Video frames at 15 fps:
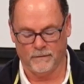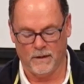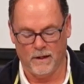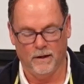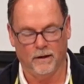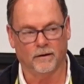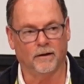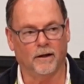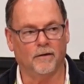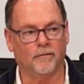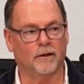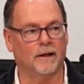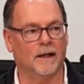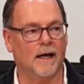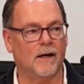Love
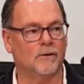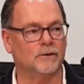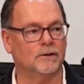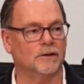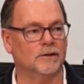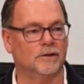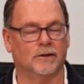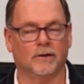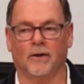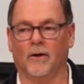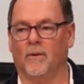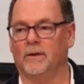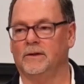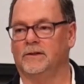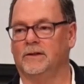allows us to
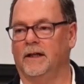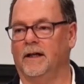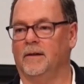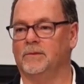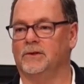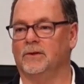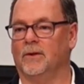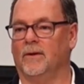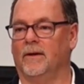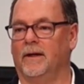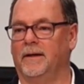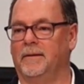go and say, I'm sorry.